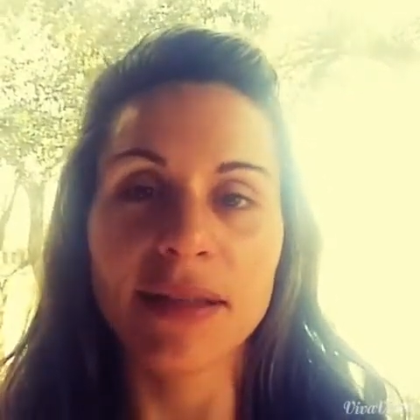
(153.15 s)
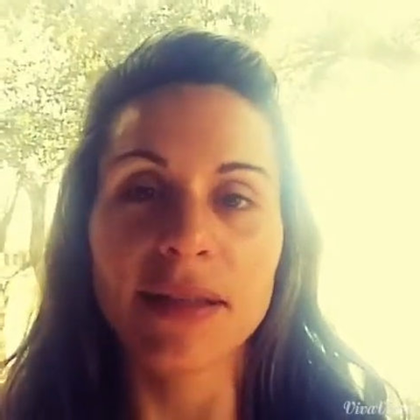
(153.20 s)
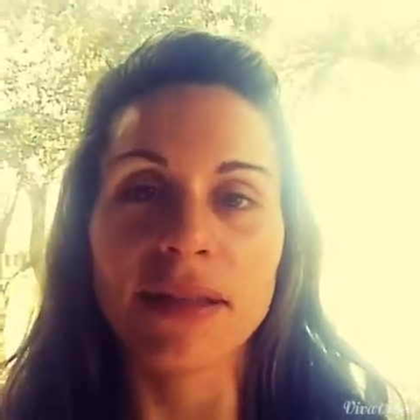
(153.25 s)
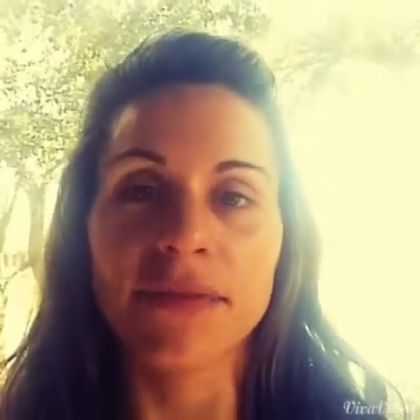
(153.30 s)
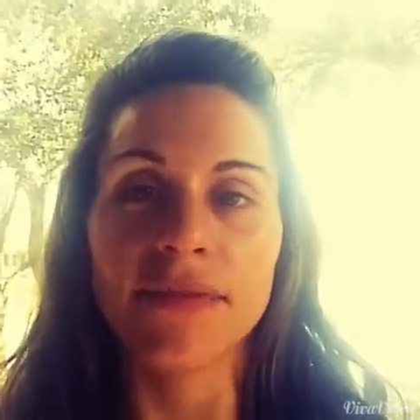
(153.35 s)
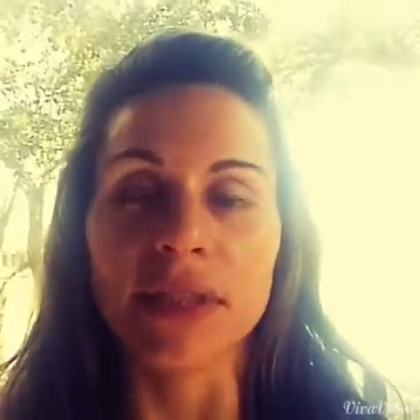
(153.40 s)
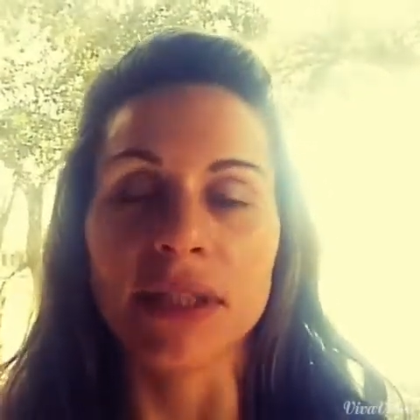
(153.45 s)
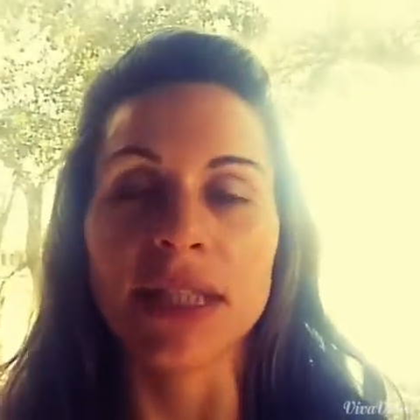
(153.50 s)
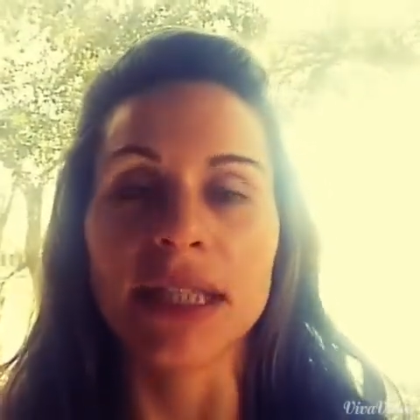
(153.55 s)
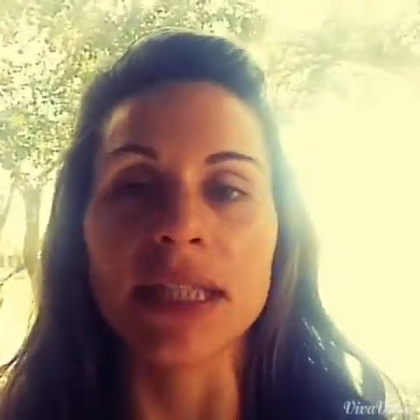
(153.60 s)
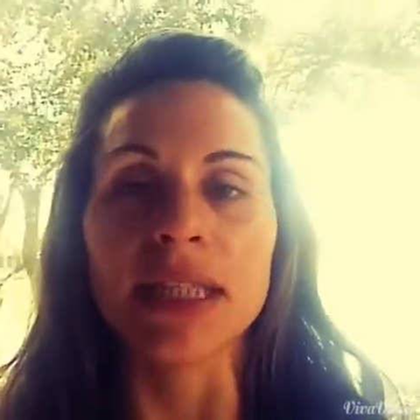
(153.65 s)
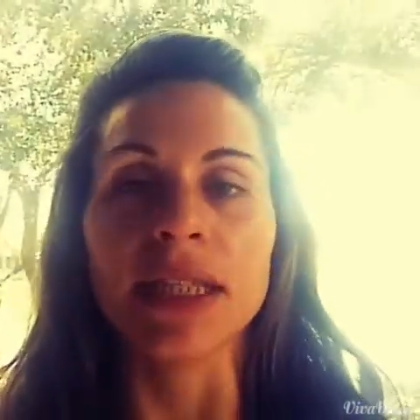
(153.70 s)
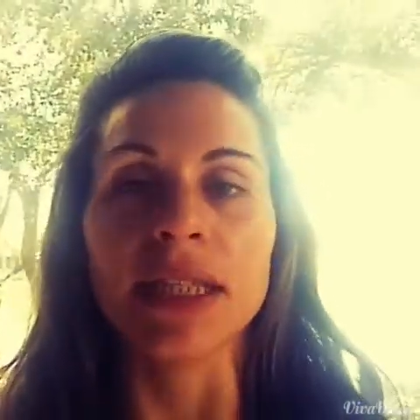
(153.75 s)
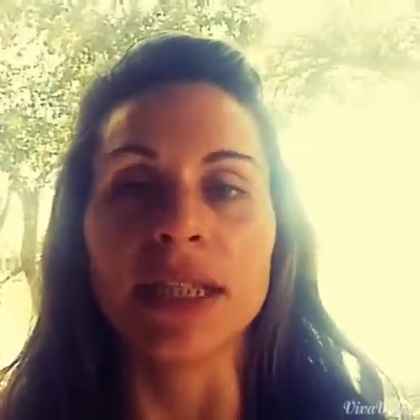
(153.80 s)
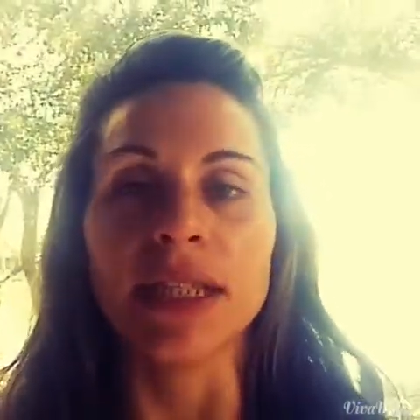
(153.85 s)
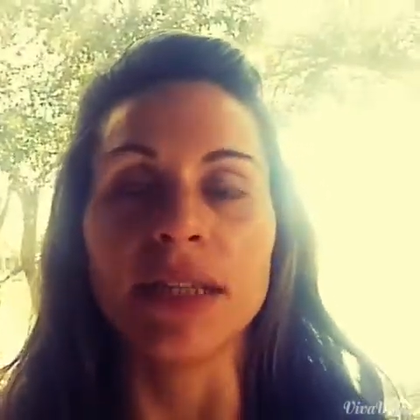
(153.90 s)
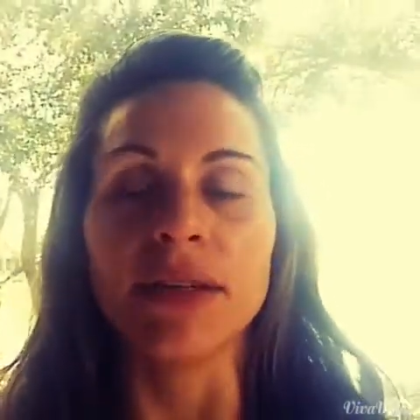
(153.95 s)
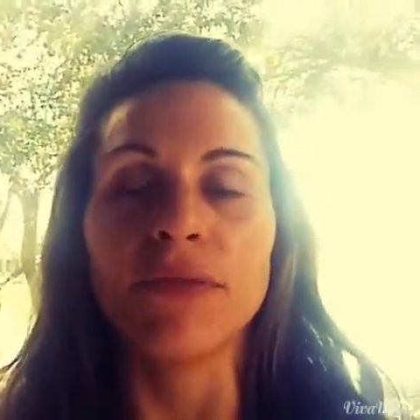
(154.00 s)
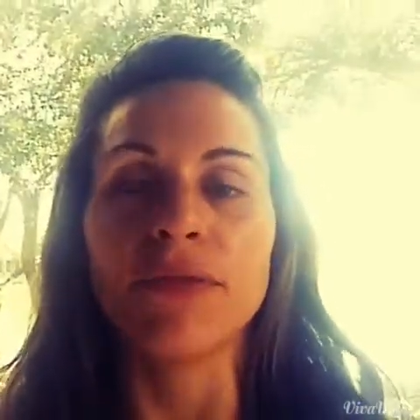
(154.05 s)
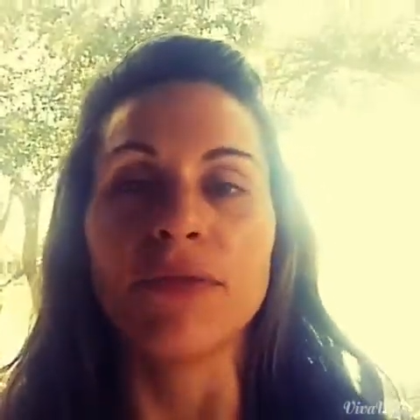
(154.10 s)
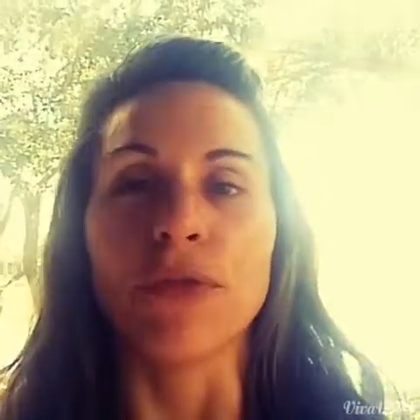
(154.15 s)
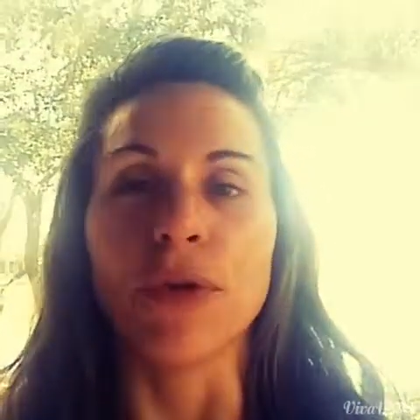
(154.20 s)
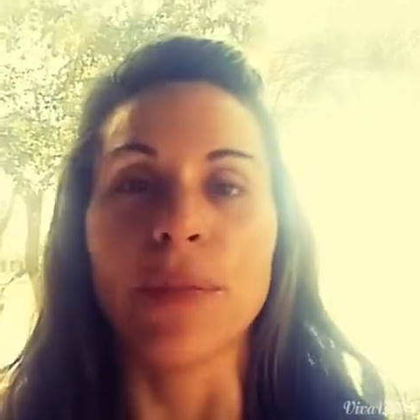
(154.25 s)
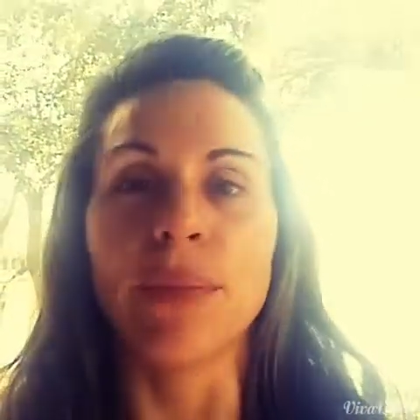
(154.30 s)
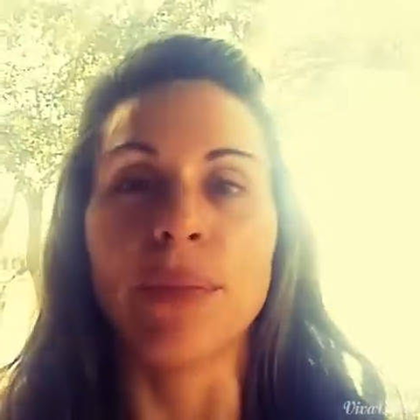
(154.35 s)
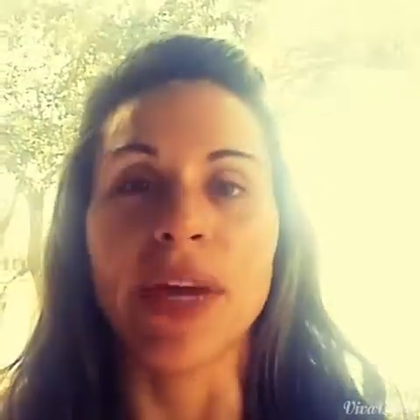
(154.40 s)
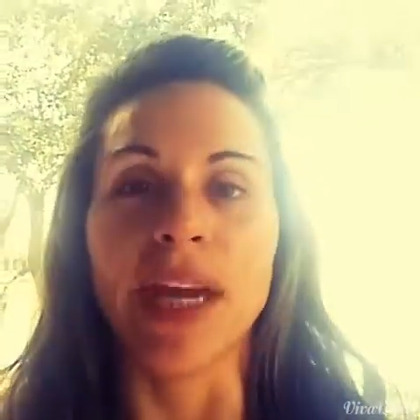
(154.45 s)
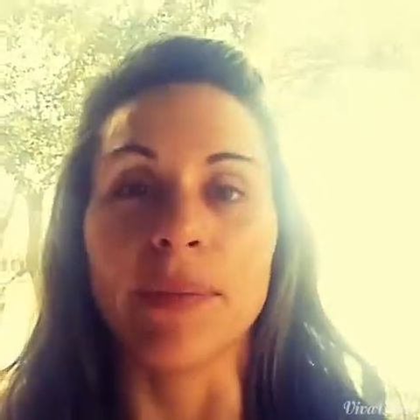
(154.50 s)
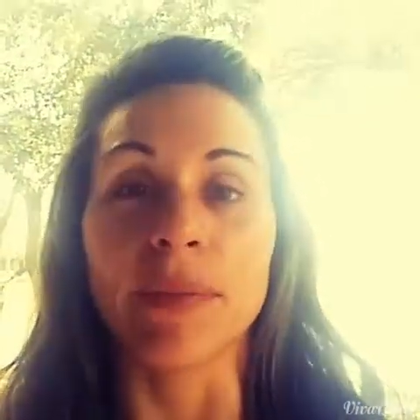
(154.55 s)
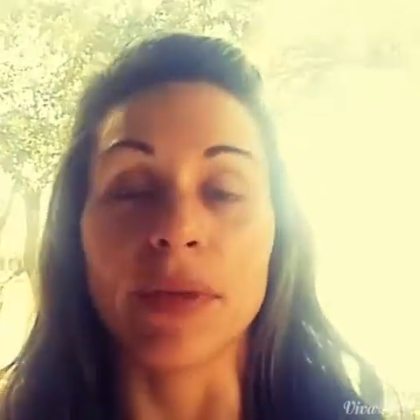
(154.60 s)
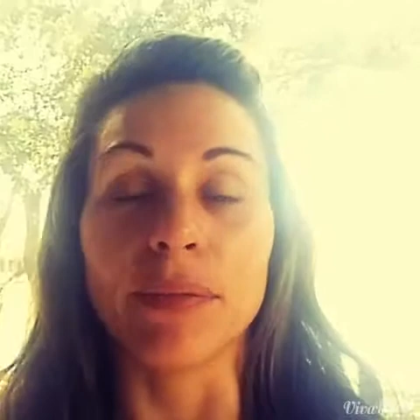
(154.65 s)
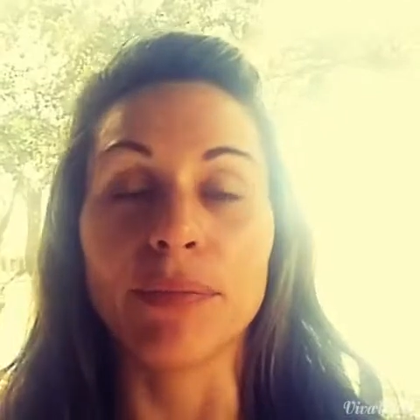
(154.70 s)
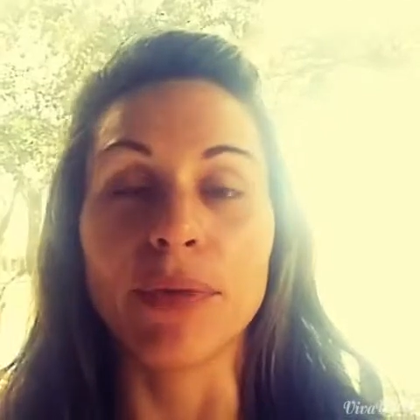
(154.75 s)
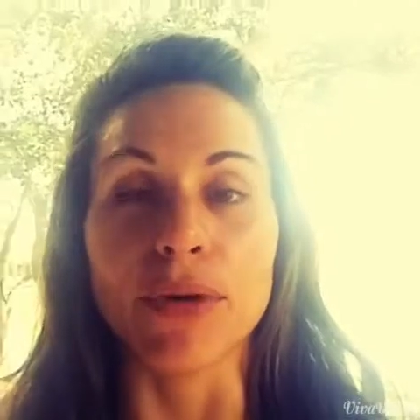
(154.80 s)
the facility for payment